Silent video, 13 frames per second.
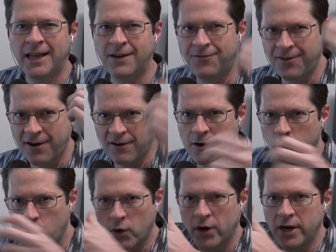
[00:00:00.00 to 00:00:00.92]
get very
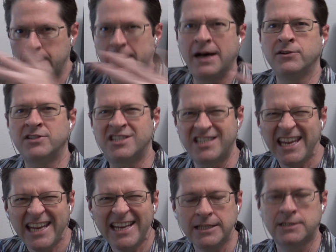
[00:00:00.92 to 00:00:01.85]
worried about
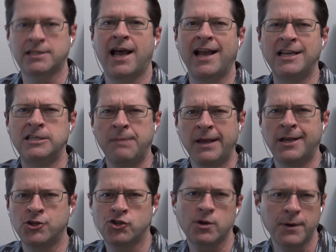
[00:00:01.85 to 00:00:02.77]
seeing signs,
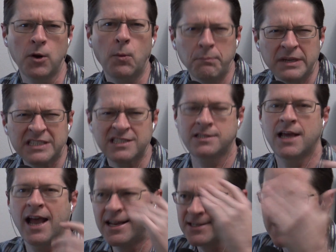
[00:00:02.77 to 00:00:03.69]
making sure we don't miss
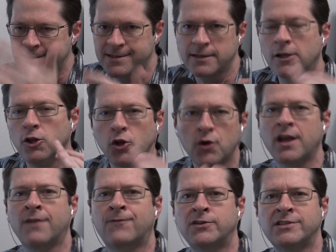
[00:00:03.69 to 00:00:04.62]
signs, constantly
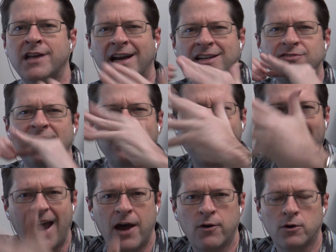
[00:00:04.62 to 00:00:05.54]
looking for signs, right? The
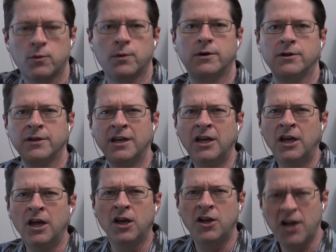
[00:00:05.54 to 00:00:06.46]
outer world,
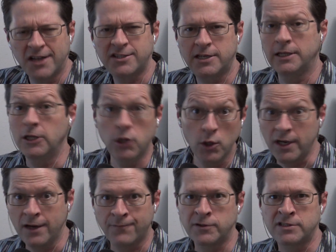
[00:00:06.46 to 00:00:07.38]
constantly
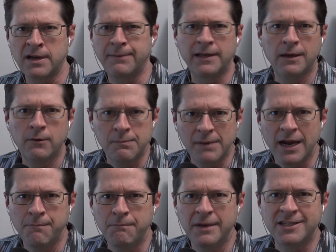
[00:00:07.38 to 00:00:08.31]
looking for something that we
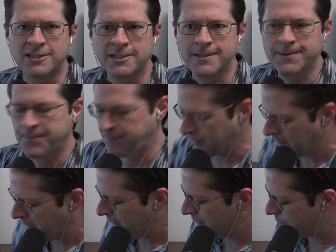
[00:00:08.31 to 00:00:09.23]
might miss.
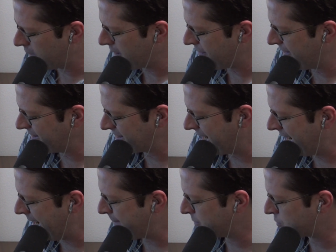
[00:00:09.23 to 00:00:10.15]
And one of the things that
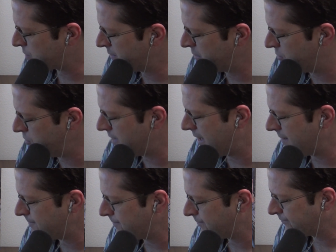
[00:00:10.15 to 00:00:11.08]
happens when we do that